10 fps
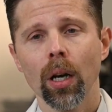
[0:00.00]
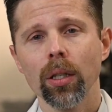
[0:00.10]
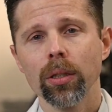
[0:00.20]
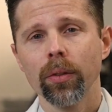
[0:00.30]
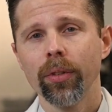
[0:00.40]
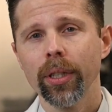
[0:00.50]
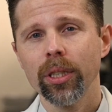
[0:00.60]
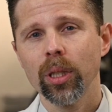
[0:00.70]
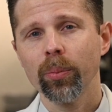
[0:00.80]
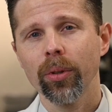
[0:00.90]
Uh, some very
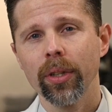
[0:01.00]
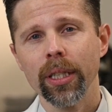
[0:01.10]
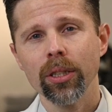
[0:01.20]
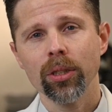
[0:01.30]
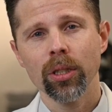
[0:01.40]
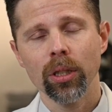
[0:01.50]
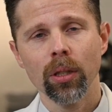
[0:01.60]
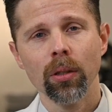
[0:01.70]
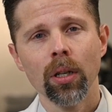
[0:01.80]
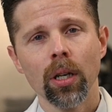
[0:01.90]
simple things to
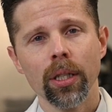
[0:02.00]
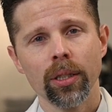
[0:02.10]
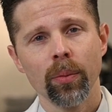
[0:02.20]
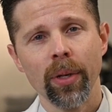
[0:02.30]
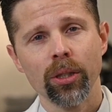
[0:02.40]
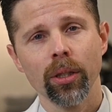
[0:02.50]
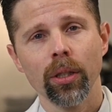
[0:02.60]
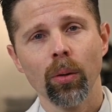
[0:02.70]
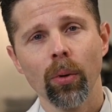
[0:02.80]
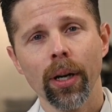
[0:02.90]
do is to make sure
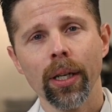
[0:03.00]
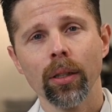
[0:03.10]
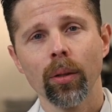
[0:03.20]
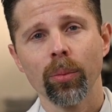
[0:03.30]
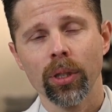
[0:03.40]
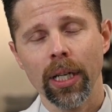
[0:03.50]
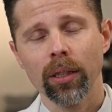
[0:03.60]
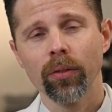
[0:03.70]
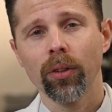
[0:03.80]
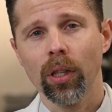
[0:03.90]
you're wearing
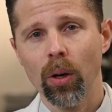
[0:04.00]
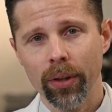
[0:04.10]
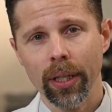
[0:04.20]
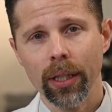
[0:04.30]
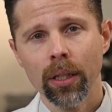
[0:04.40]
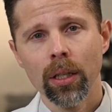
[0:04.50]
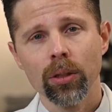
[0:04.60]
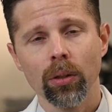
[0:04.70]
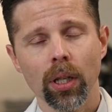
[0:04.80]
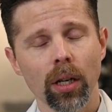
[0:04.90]
protective clothing.
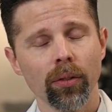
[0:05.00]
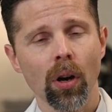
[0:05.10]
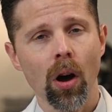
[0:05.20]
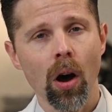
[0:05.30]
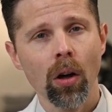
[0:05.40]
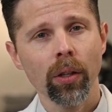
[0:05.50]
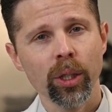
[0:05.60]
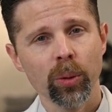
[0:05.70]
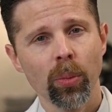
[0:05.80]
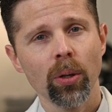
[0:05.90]
So cover all
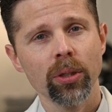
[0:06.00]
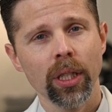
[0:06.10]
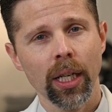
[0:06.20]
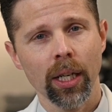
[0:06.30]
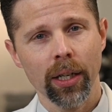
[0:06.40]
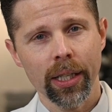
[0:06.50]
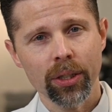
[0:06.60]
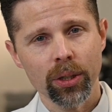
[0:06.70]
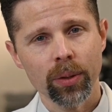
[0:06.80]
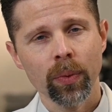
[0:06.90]
exposed
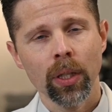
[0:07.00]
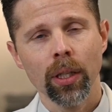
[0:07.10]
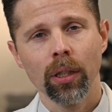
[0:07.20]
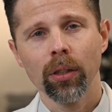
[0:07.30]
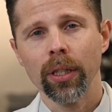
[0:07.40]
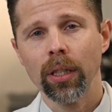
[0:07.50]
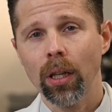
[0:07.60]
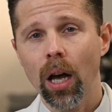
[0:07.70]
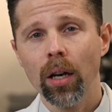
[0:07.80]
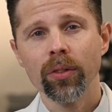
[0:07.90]
areas, including
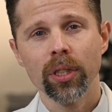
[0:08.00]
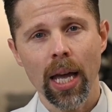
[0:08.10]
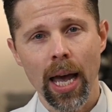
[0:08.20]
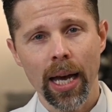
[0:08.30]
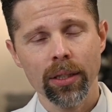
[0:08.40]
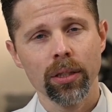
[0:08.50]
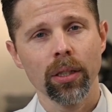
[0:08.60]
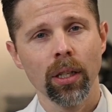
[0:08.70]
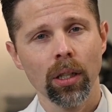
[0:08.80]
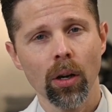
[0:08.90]
gloves, hats,
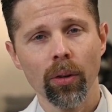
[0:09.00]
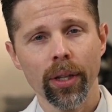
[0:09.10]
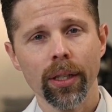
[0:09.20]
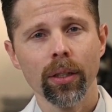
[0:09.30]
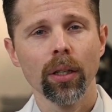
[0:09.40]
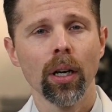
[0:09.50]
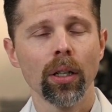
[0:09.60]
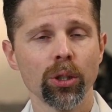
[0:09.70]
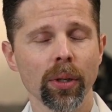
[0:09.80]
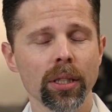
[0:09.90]
and clothing.
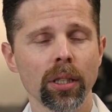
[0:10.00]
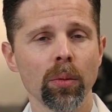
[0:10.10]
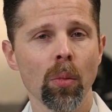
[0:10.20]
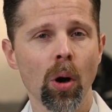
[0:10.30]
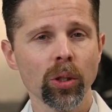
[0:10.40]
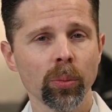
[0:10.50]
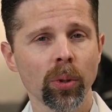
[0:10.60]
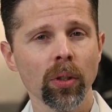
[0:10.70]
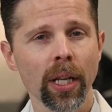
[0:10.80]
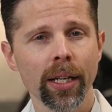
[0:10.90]
Uh, dress in
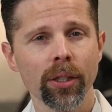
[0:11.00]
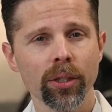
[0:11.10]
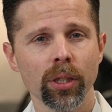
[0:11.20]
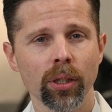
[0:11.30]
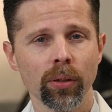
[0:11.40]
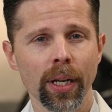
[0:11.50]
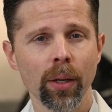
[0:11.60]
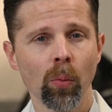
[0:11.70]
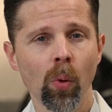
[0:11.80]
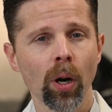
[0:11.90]
multiple layers to
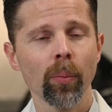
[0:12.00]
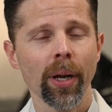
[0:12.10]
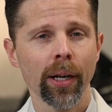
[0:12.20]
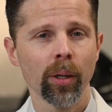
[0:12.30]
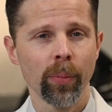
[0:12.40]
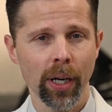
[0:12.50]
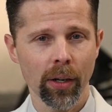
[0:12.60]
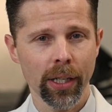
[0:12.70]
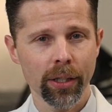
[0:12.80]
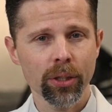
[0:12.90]
create warm air
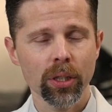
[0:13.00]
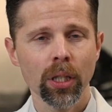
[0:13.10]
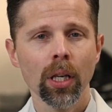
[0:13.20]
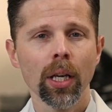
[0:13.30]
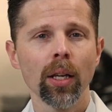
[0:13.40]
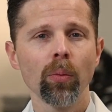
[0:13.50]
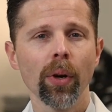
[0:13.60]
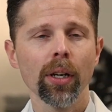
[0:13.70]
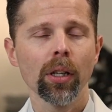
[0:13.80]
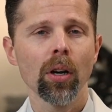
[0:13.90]
barriers and
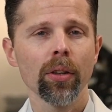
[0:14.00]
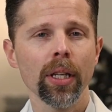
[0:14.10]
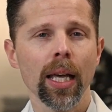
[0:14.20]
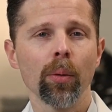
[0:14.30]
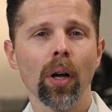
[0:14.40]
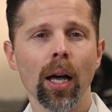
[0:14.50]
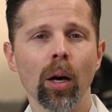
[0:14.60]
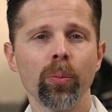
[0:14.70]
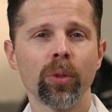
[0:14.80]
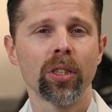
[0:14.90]
wear clothing that will
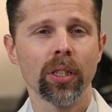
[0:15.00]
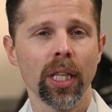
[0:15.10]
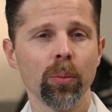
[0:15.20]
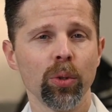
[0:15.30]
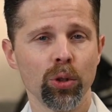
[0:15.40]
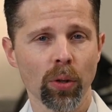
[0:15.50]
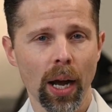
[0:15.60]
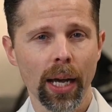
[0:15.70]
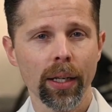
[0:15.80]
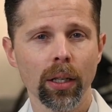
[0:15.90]
help keep you
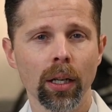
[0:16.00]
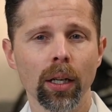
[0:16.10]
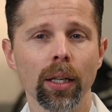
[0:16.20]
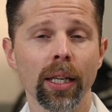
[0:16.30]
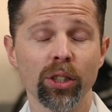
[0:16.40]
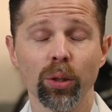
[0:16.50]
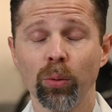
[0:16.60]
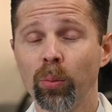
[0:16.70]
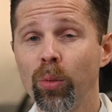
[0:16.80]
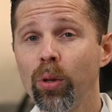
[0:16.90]
dry. Uh, it should
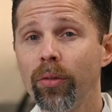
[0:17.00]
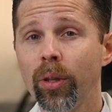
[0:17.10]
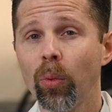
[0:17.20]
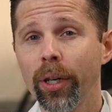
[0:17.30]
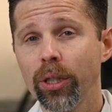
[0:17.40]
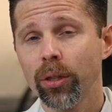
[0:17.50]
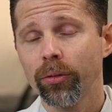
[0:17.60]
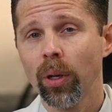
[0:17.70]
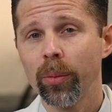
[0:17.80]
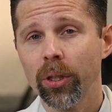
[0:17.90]
remove the moisture
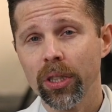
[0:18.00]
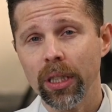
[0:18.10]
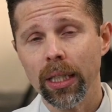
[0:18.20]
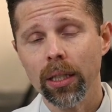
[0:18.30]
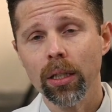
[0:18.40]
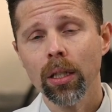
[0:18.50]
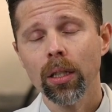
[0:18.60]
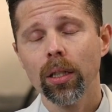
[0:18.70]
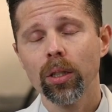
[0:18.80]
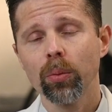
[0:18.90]
from your skin
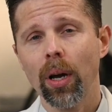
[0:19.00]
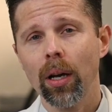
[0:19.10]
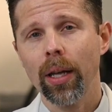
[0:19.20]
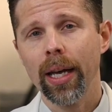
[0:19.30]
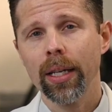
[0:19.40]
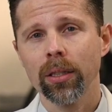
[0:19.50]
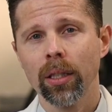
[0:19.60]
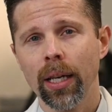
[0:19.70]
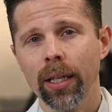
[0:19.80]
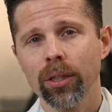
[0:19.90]
as well as
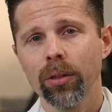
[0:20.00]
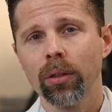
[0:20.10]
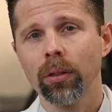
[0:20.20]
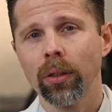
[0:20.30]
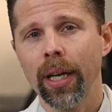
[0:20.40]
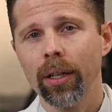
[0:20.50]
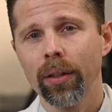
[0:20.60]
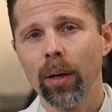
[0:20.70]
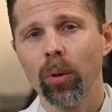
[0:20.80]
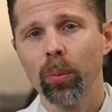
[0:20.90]
an external
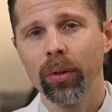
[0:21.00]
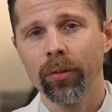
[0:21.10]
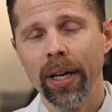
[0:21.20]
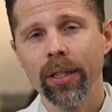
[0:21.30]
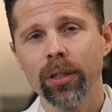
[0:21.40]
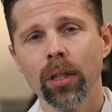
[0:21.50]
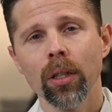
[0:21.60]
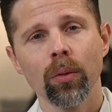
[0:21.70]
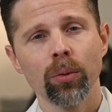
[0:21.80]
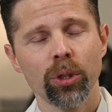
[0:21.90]
layer that will prevent
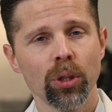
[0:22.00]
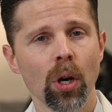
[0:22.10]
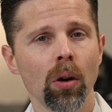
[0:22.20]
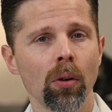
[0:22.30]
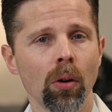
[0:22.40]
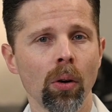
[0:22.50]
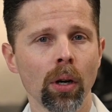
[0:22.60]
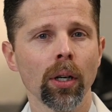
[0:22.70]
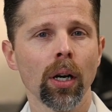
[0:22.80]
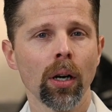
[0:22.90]
snow
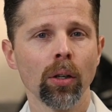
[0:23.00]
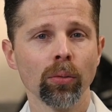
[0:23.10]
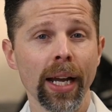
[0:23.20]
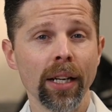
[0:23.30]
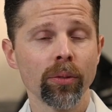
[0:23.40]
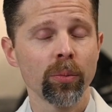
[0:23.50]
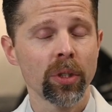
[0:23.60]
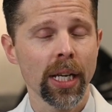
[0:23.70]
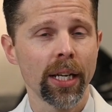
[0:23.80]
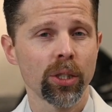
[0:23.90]
or uh, rain from
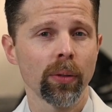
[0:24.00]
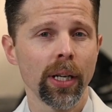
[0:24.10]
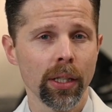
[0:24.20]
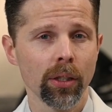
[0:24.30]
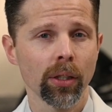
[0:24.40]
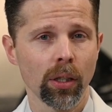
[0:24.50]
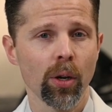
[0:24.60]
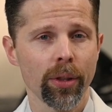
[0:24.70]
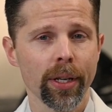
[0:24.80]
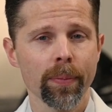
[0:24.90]
saturating your
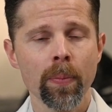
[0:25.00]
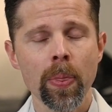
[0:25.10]
clothing.